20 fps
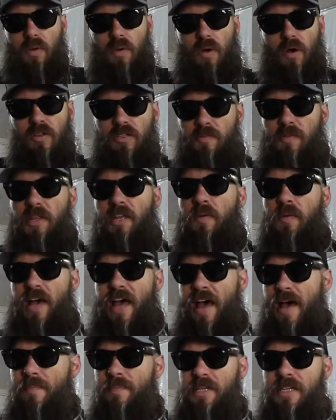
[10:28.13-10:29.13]
Ultimately, what
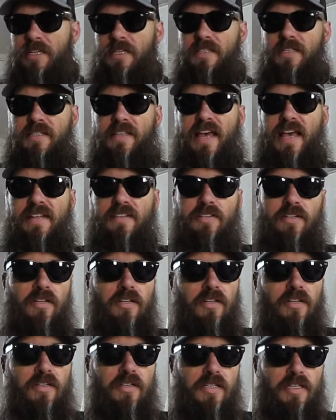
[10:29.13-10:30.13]
happened is that
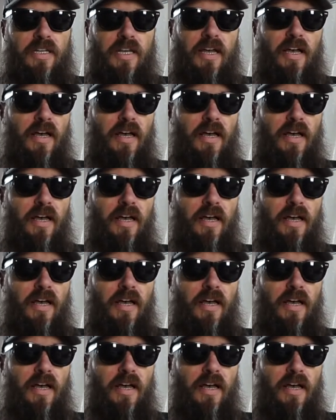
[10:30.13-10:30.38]
turned